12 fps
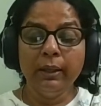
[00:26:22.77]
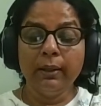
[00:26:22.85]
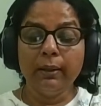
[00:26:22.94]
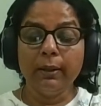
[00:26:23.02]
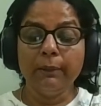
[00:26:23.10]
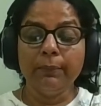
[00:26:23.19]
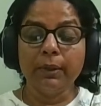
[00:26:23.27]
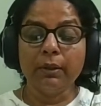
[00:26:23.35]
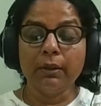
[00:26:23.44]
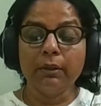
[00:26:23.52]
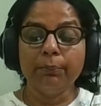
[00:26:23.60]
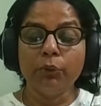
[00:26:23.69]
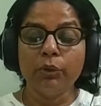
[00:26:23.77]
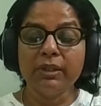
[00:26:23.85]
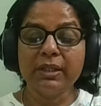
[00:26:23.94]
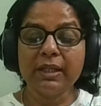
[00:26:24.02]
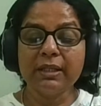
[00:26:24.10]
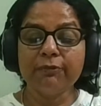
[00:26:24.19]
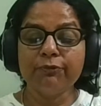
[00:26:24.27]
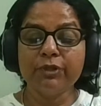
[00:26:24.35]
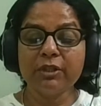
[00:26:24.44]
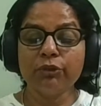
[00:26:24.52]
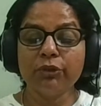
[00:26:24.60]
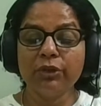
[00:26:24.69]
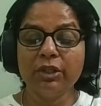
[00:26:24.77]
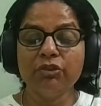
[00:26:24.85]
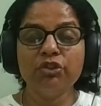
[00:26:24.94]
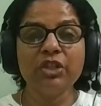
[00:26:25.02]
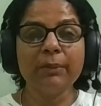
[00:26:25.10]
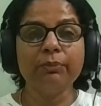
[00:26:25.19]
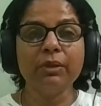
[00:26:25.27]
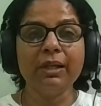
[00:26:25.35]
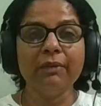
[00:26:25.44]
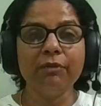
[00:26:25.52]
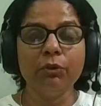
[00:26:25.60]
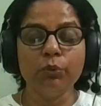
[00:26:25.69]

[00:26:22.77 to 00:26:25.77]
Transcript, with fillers: um, uh, Paul says in First Corinthians chapter 11,